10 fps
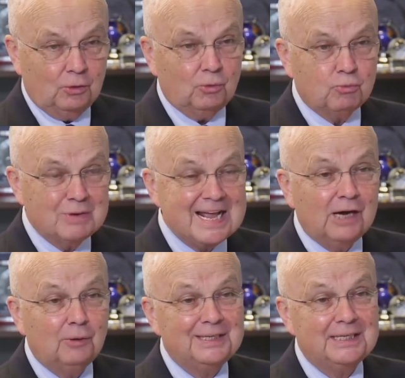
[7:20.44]

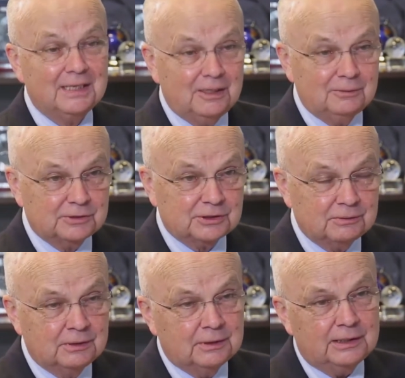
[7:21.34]
Reality counts,
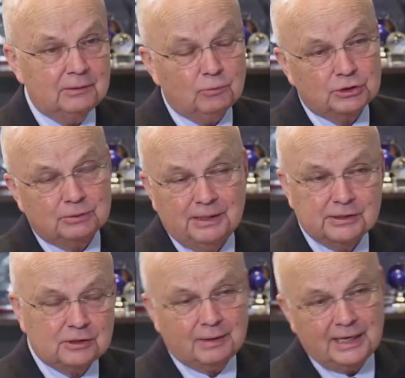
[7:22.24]
and we should
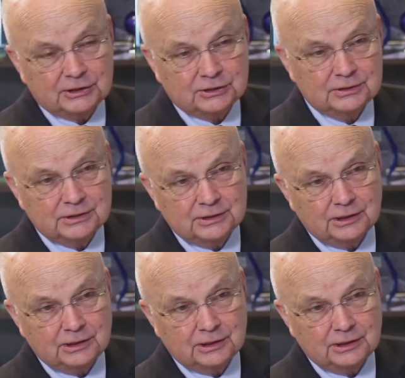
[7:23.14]
base our actions and